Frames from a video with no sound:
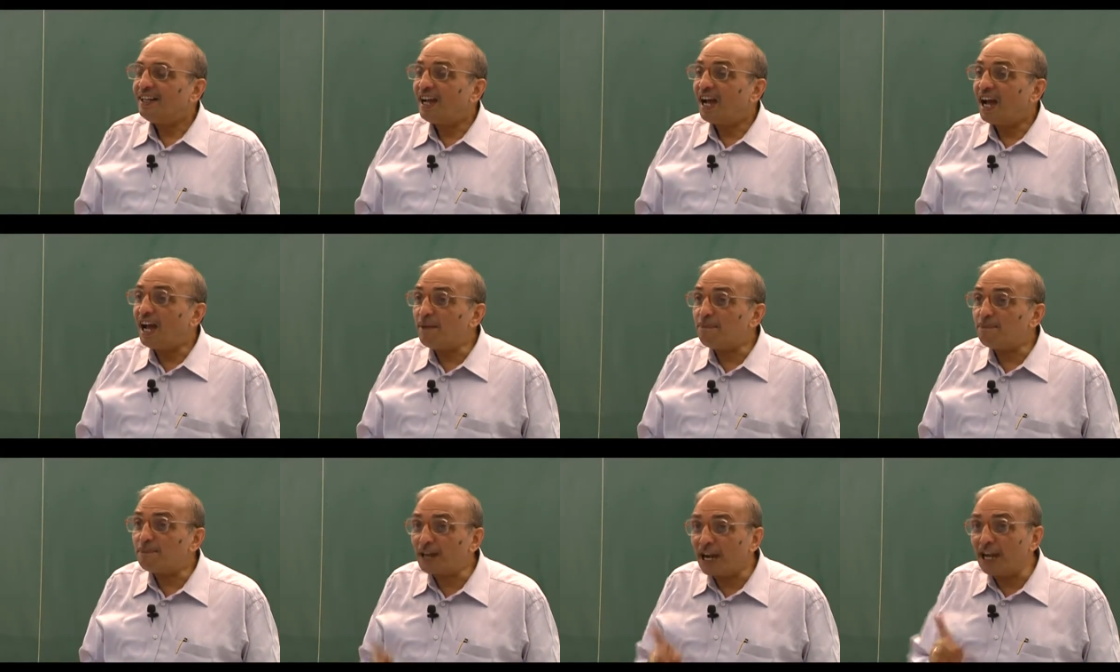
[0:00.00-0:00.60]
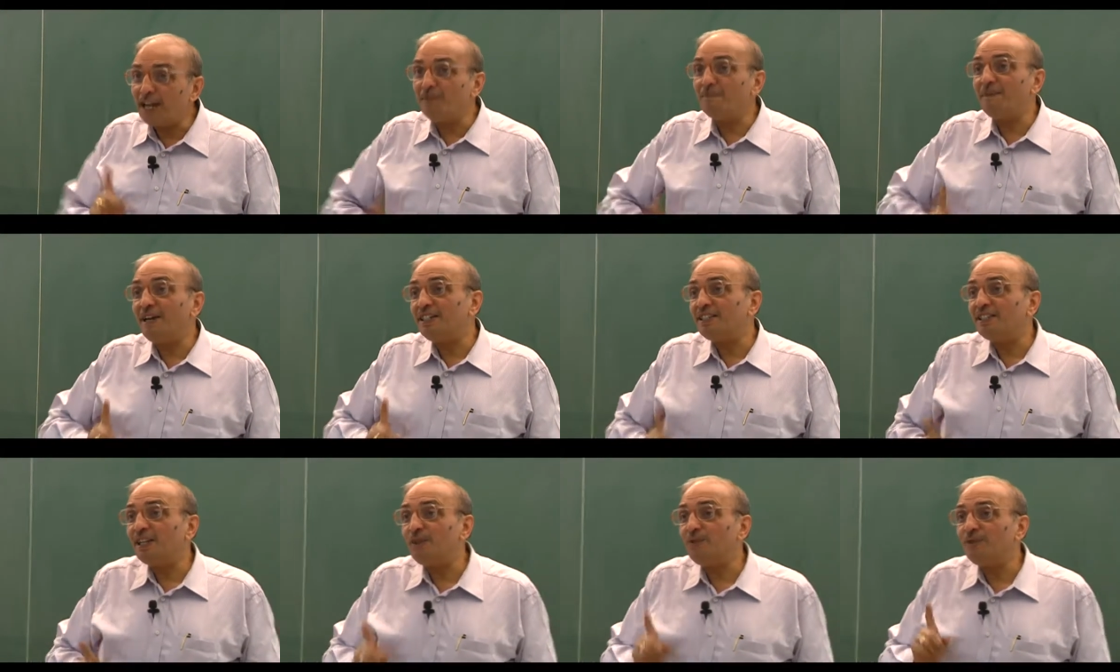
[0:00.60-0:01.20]
I pride
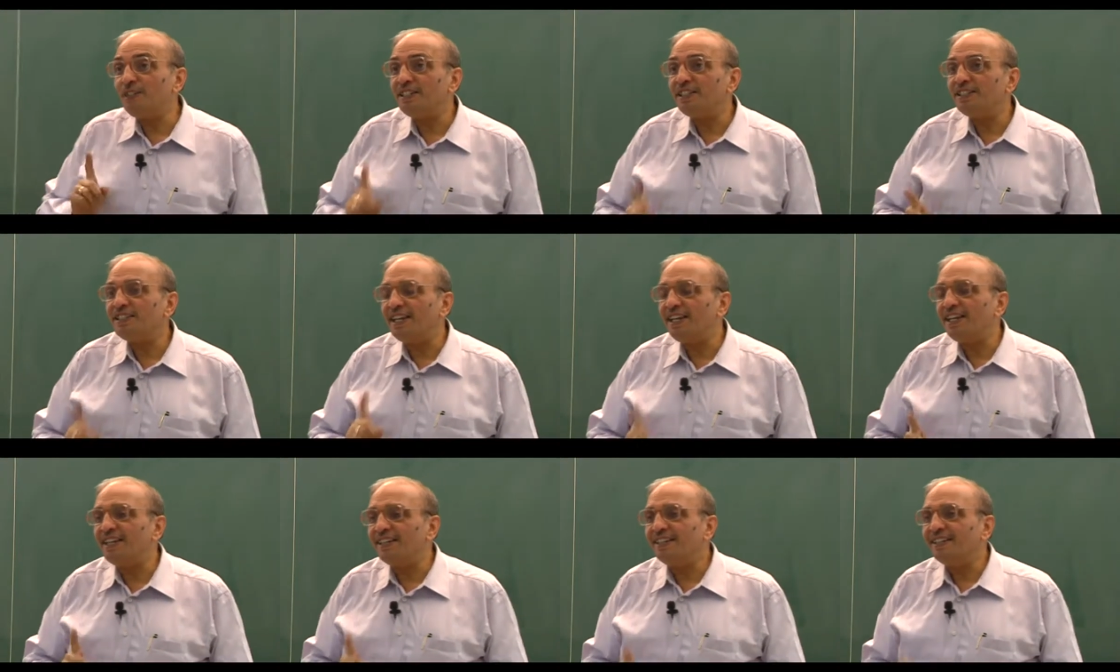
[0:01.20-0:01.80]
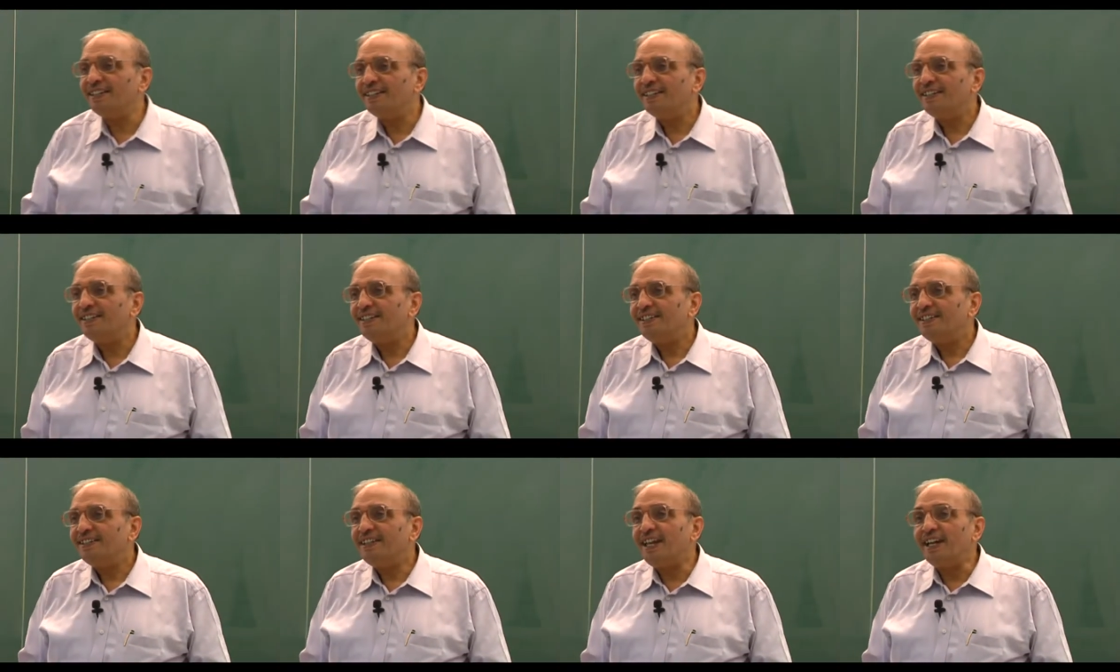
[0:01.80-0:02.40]
myself in saying
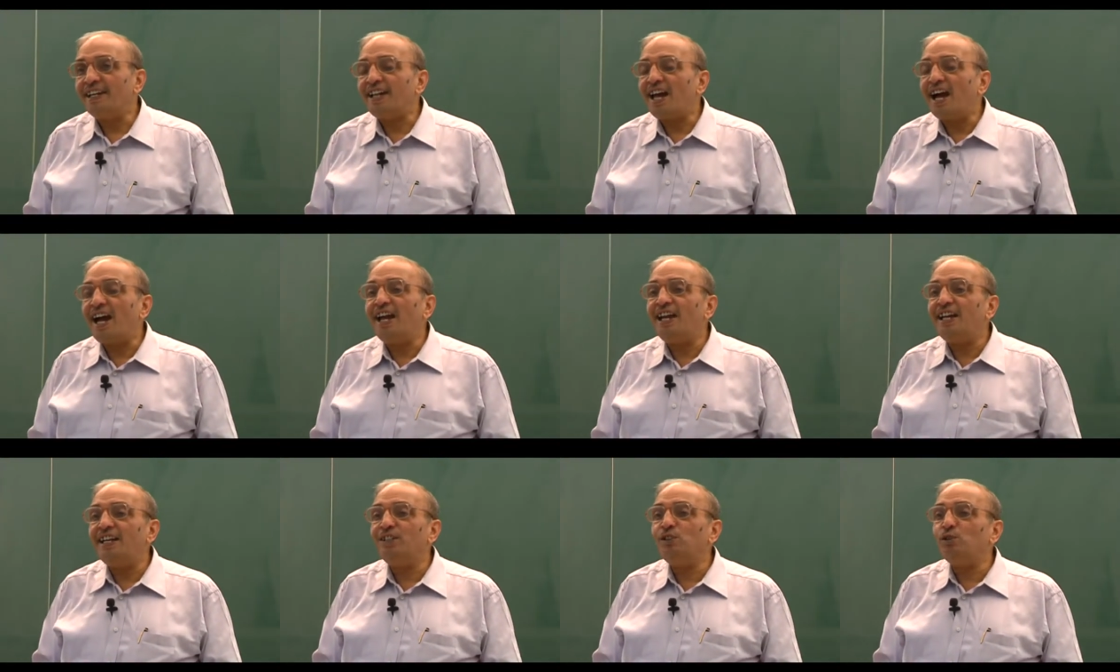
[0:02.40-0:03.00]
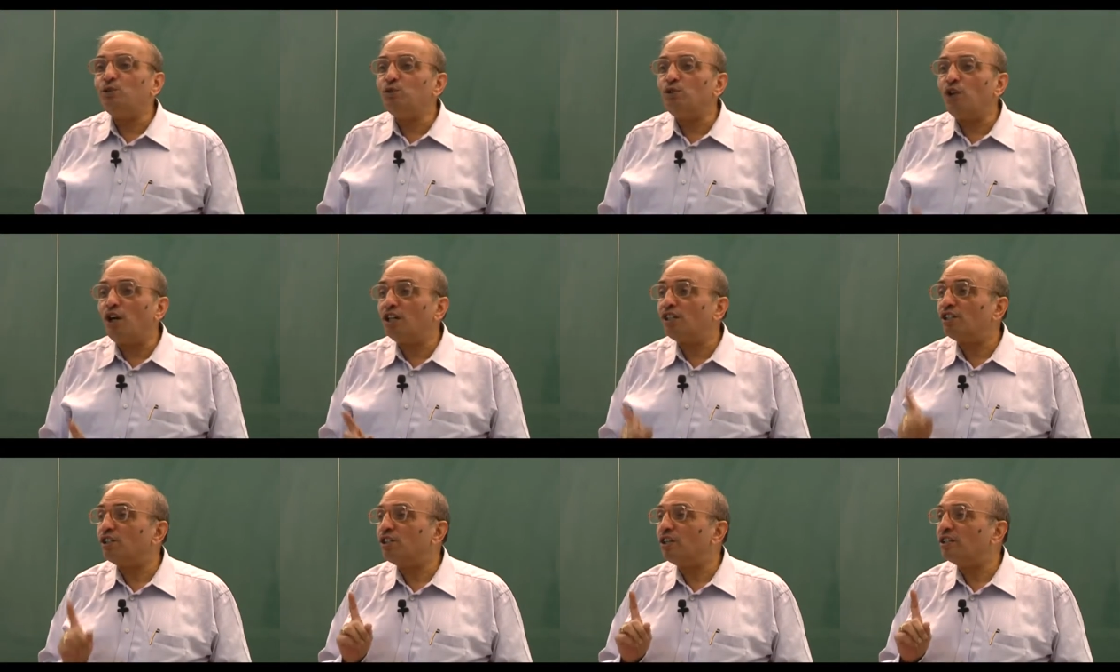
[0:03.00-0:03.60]
that I do
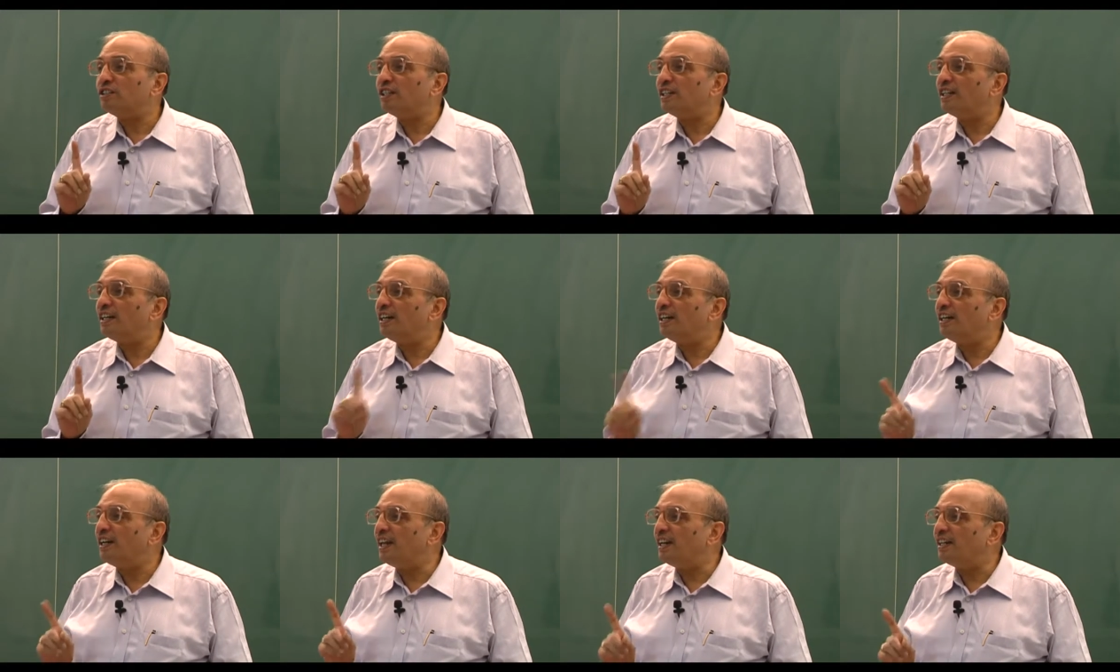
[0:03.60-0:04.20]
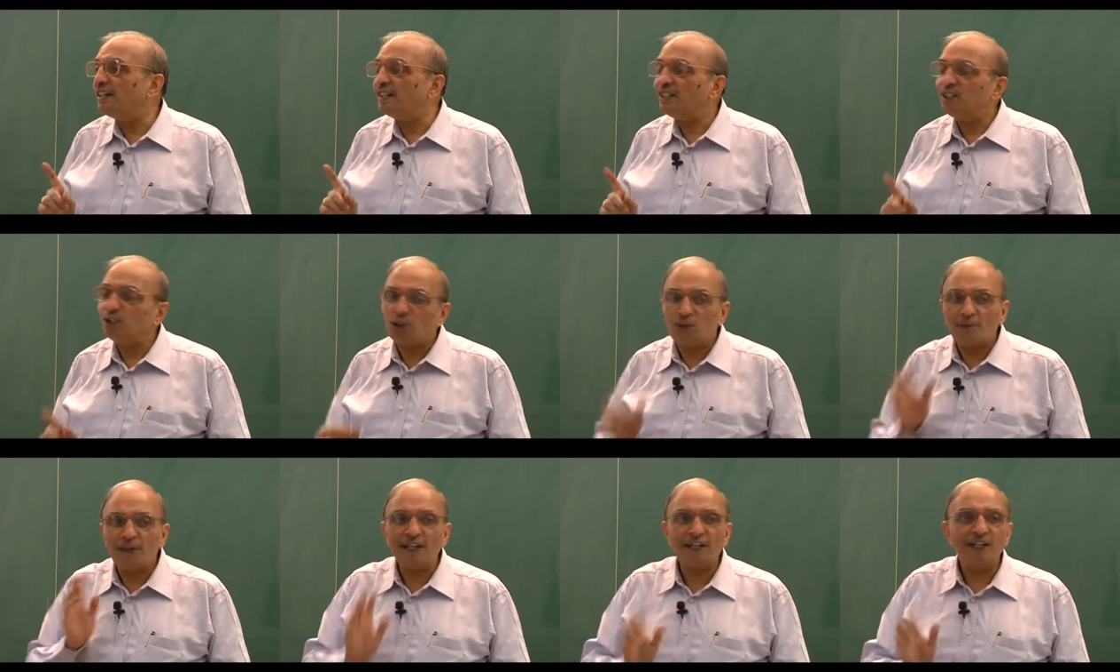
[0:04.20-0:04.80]
not cross a red light
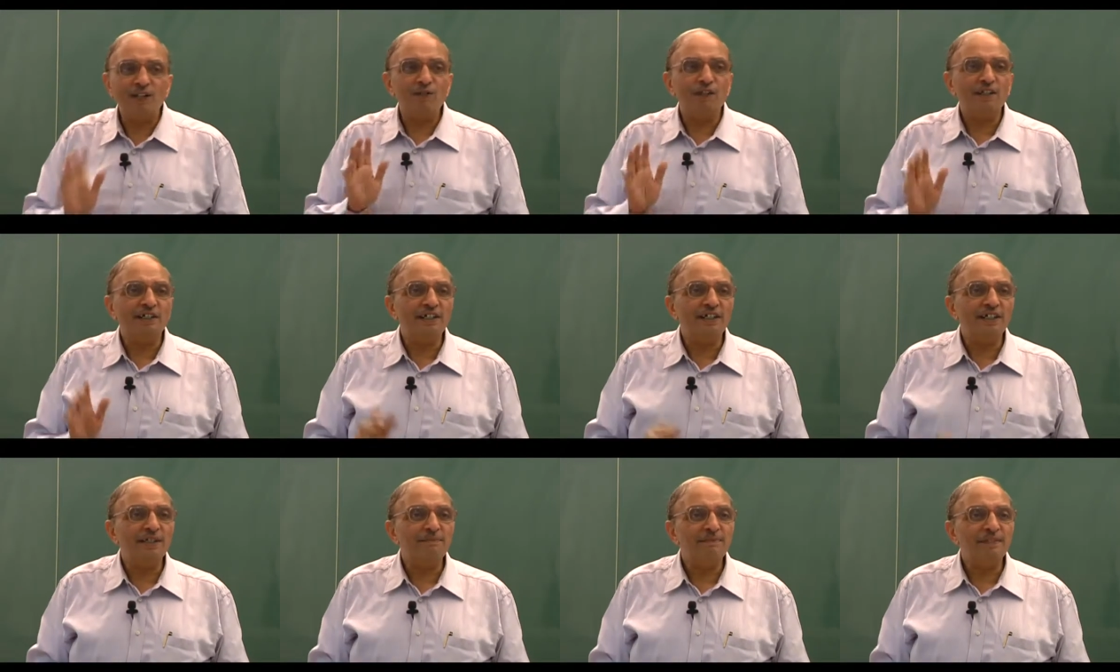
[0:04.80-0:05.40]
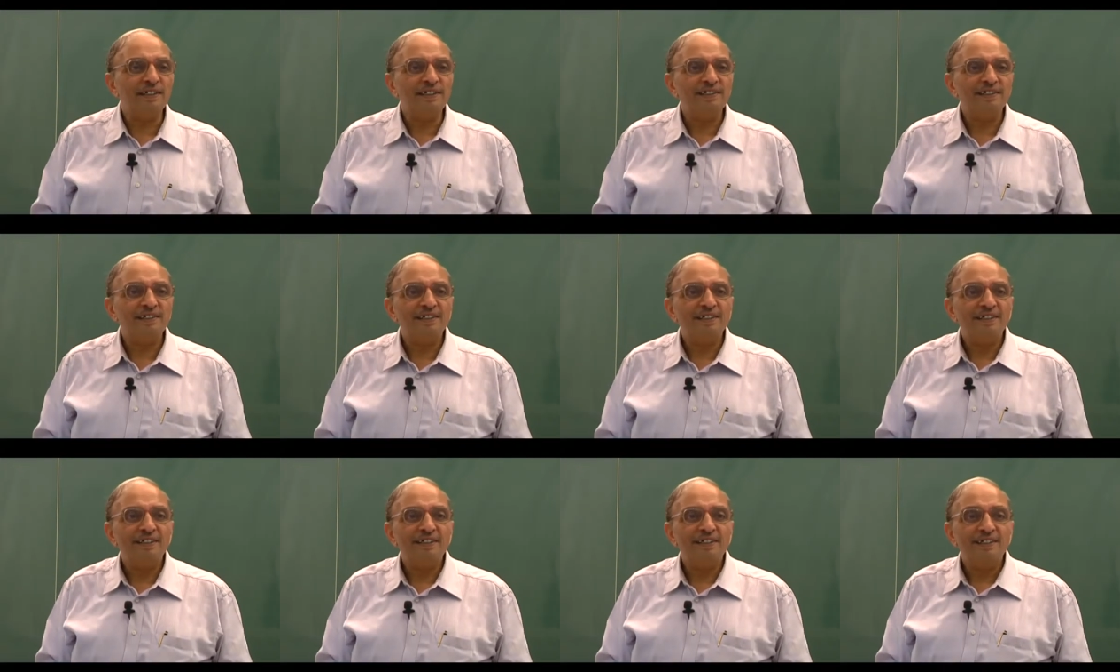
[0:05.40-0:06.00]
no matter what the temptation.
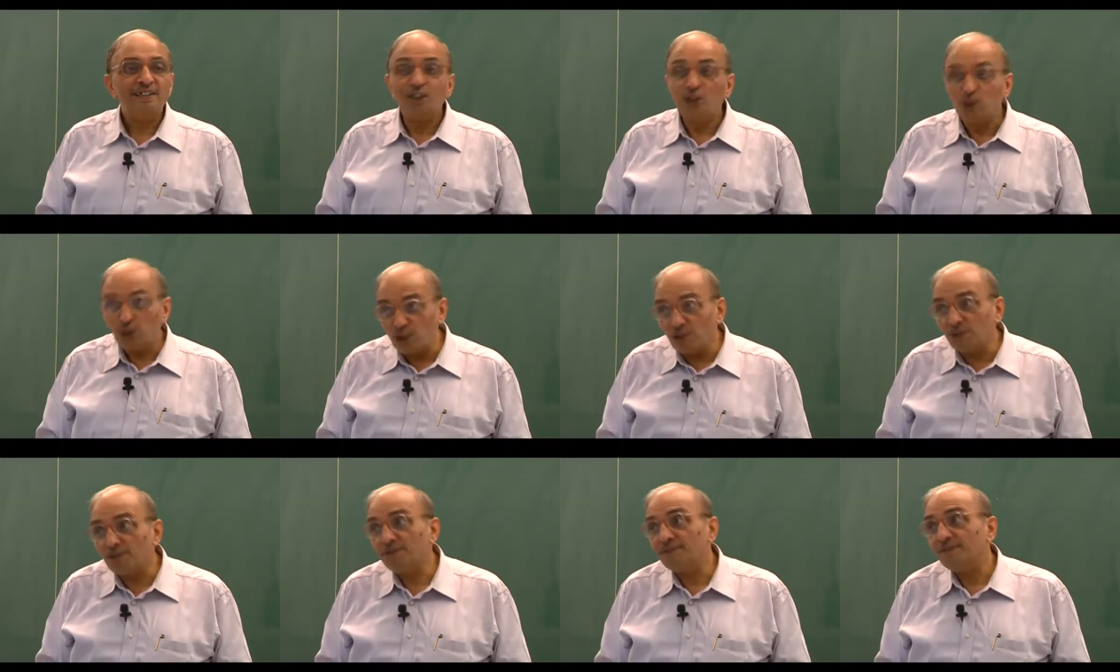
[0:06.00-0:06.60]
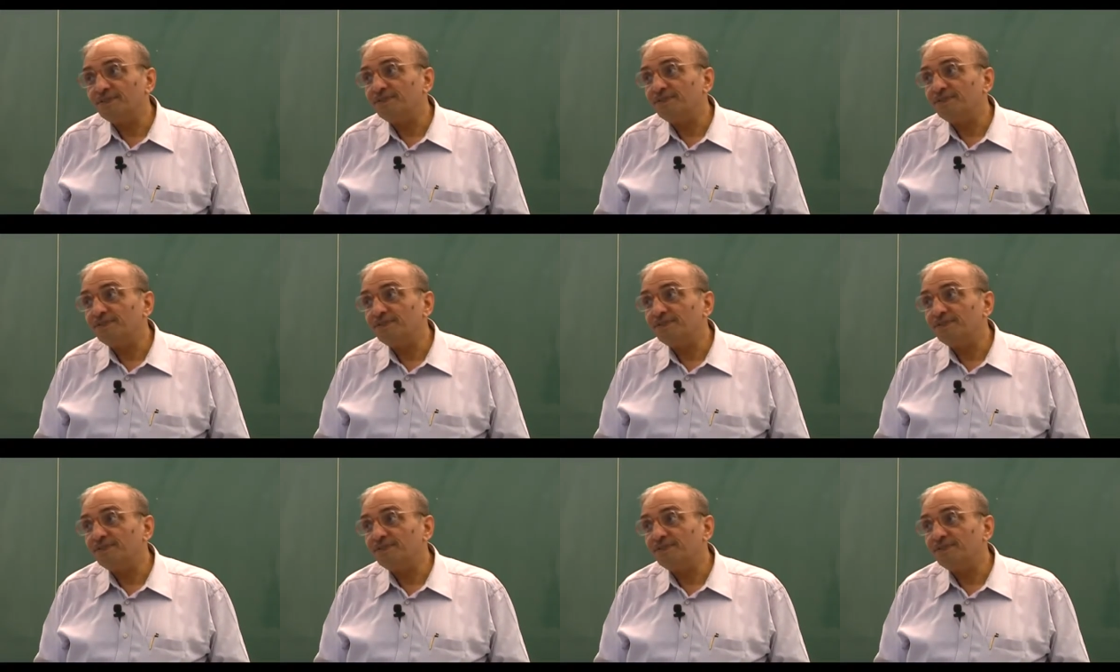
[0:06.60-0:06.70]
Do you?